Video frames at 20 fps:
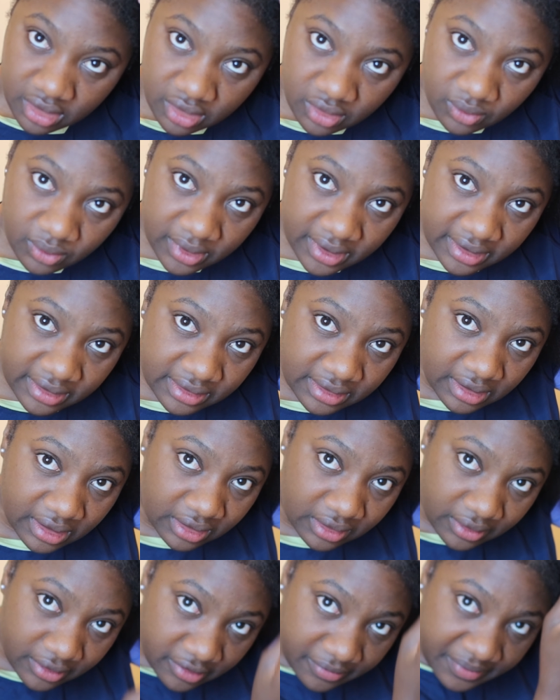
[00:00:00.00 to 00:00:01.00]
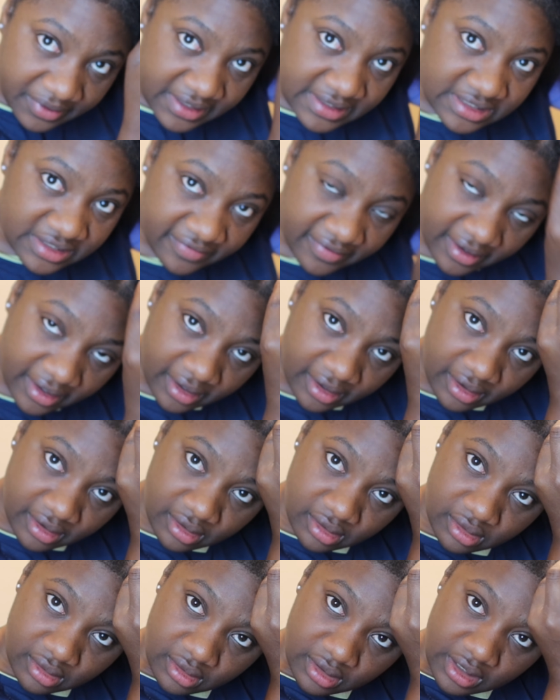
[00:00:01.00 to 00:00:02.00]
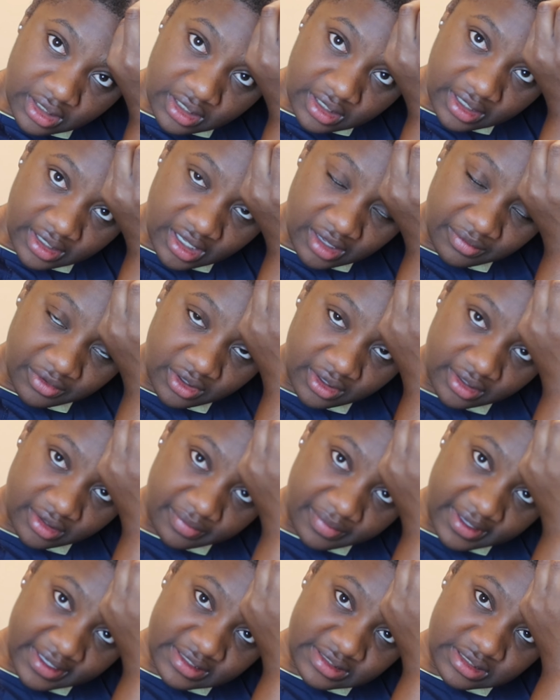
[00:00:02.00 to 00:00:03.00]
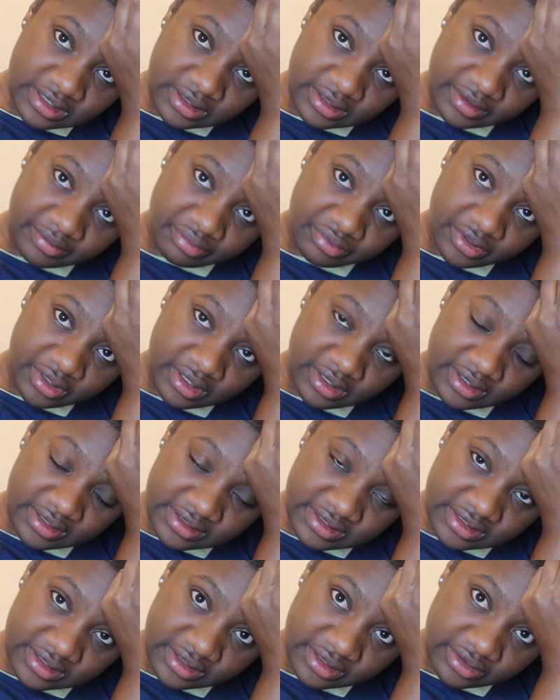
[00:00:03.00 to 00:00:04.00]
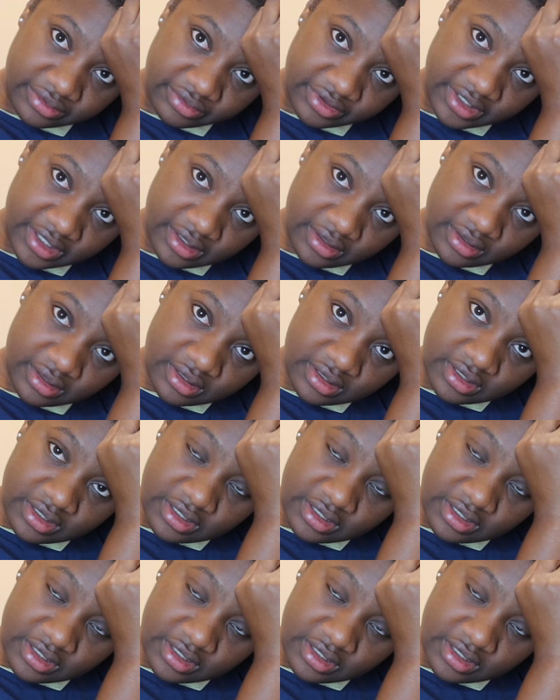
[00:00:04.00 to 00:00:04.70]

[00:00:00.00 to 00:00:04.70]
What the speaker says: with a little piece of hair and I'm going to basically bring it into 3